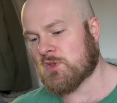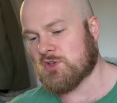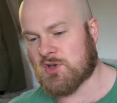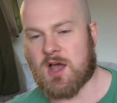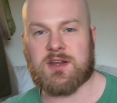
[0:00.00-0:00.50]

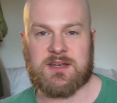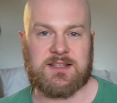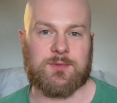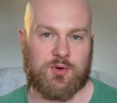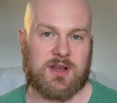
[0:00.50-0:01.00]
you kind of need
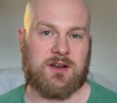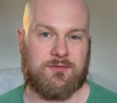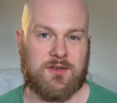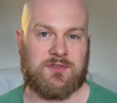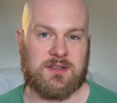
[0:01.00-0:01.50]
to bring in a
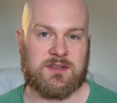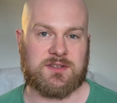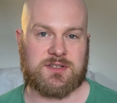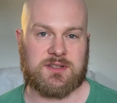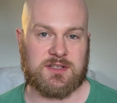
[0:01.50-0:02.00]
15
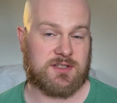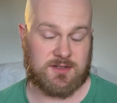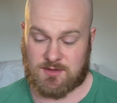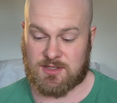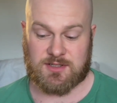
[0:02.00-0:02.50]

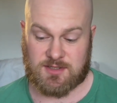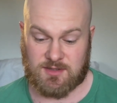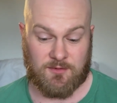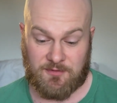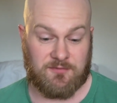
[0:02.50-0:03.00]
that's
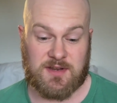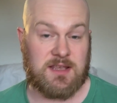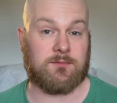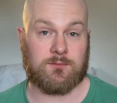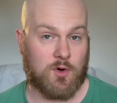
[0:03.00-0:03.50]
a
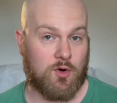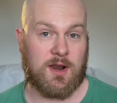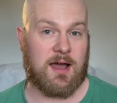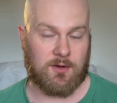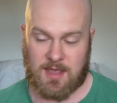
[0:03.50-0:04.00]
15 all
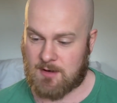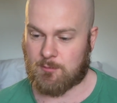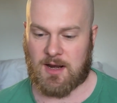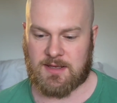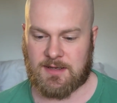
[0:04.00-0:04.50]
out, can
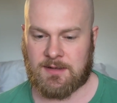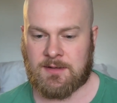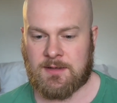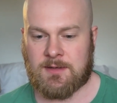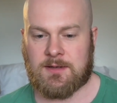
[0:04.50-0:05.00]
play it.
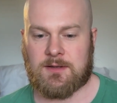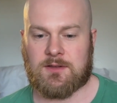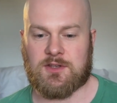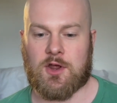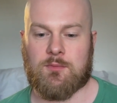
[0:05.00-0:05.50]
You know,